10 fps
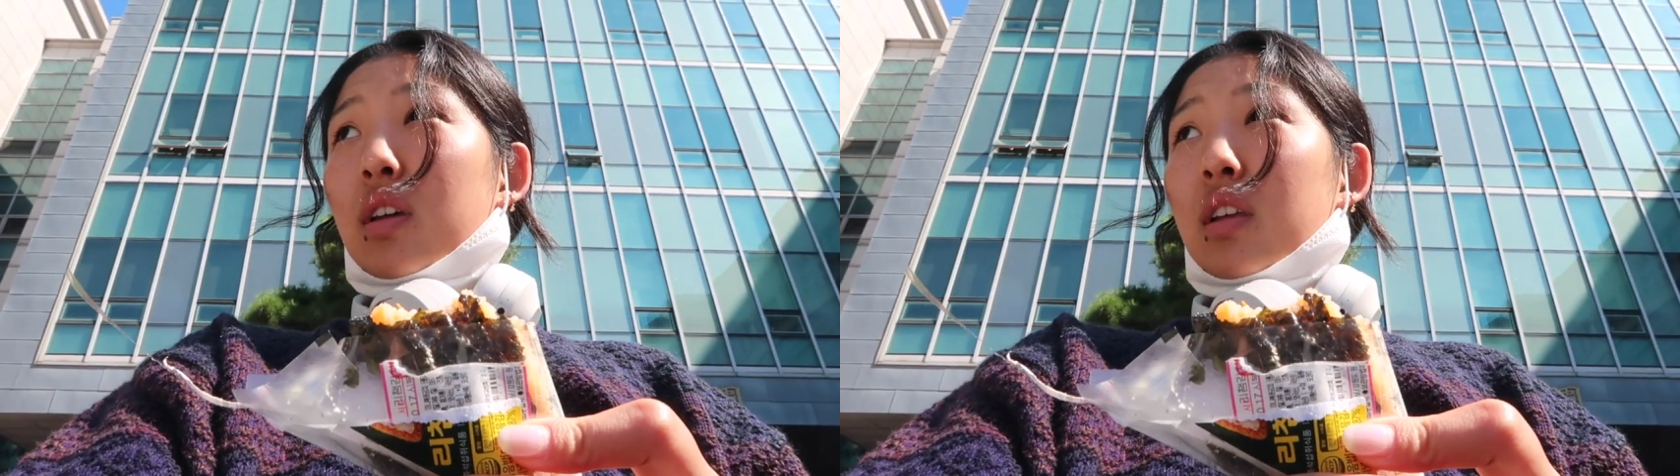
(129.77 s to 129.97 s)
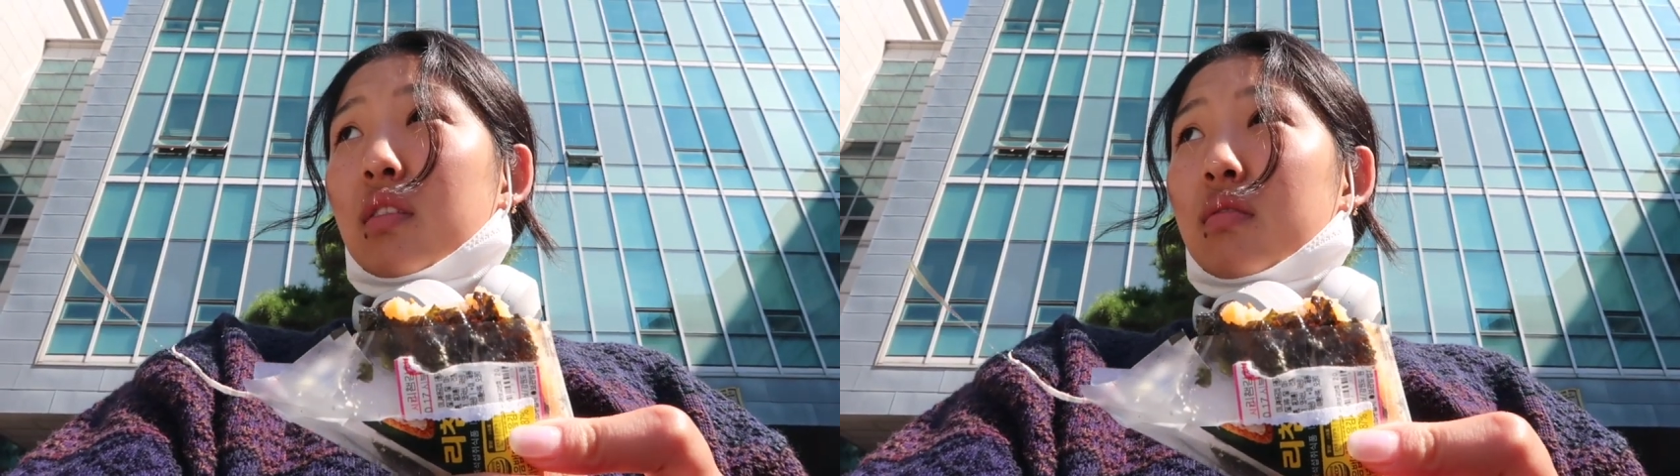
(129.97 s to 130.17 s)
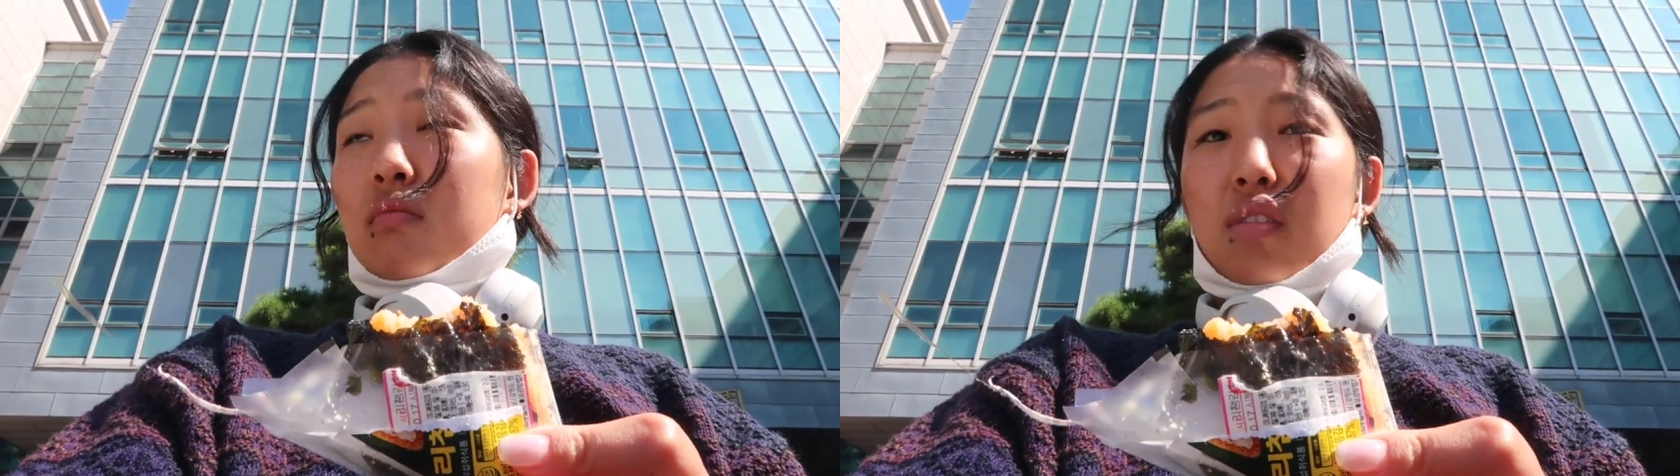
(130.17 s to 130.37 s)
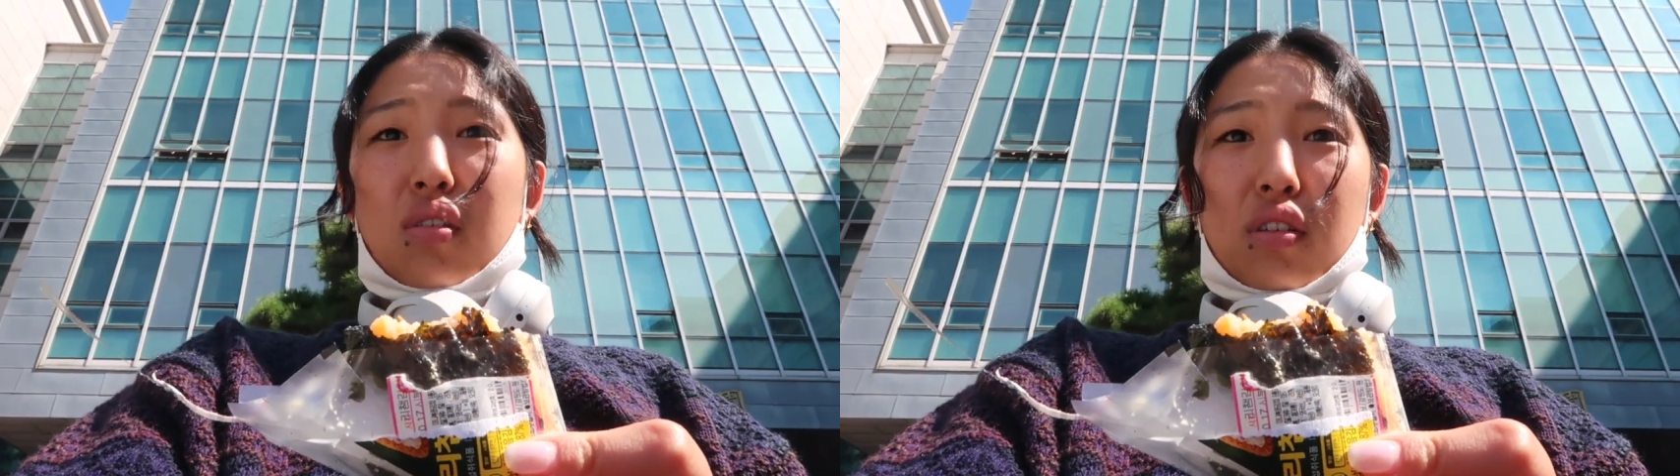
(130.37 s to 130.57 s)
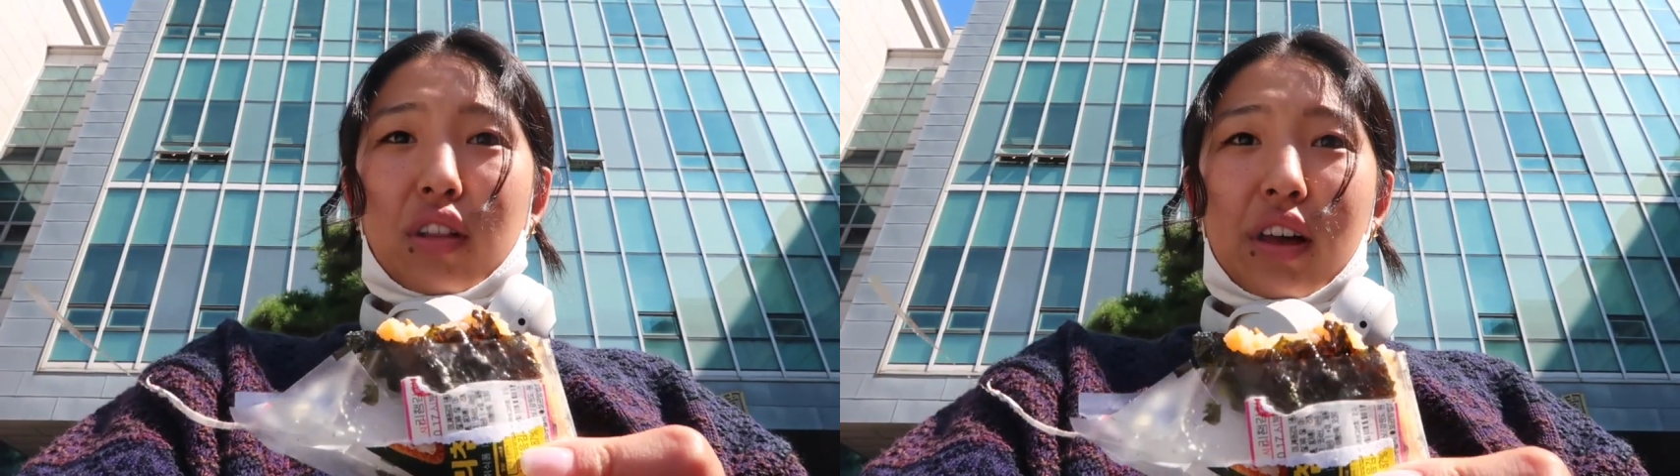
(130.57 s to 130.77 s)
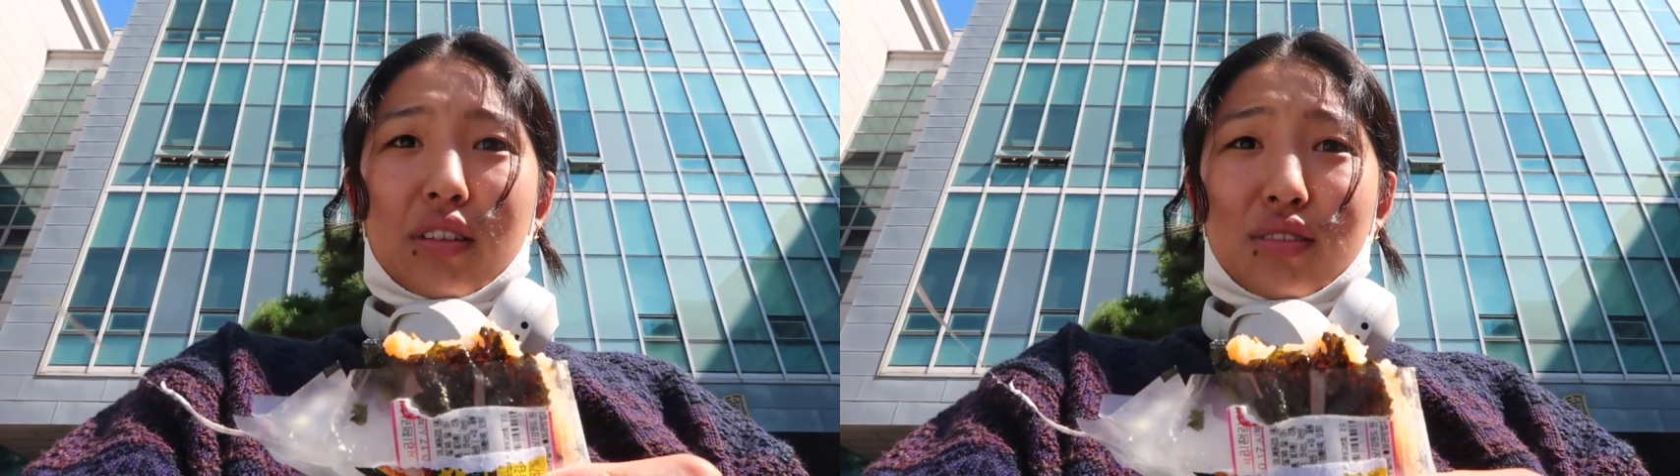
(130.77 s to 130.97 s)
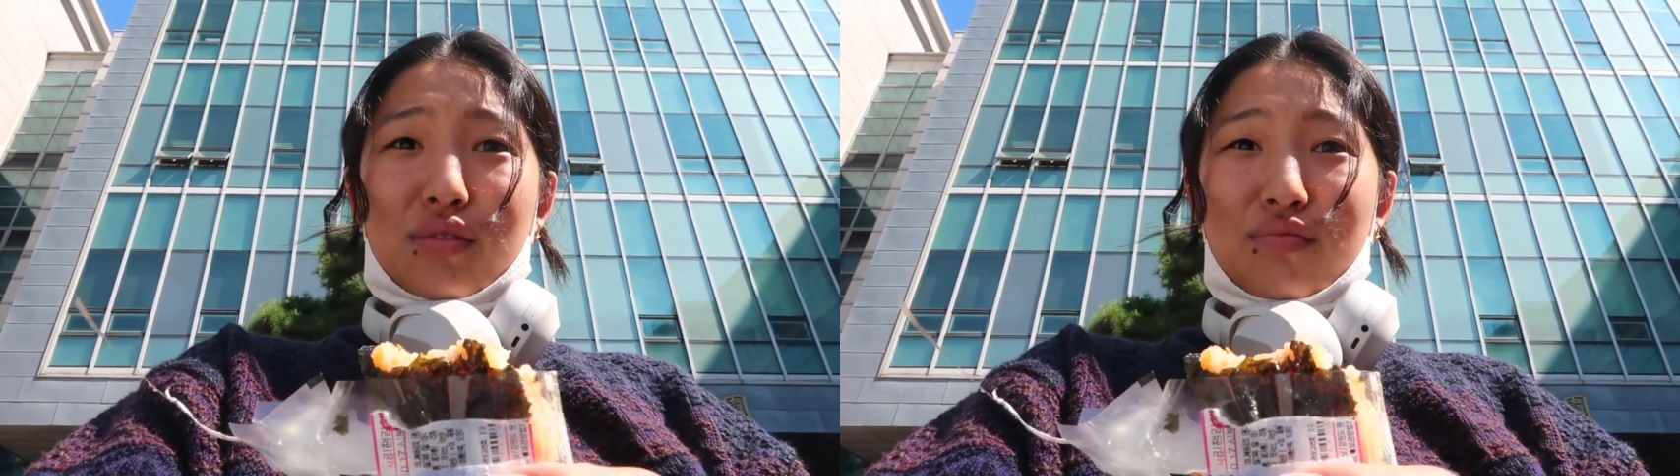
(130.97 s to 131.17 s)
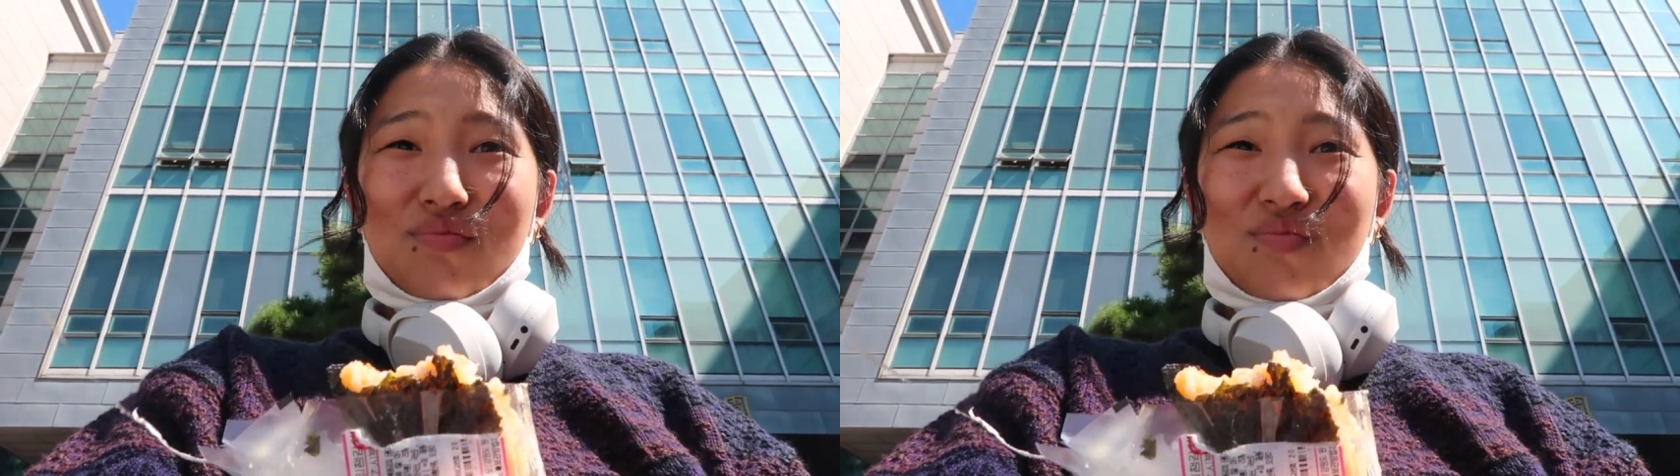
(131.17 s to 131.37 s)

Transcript: and go to class.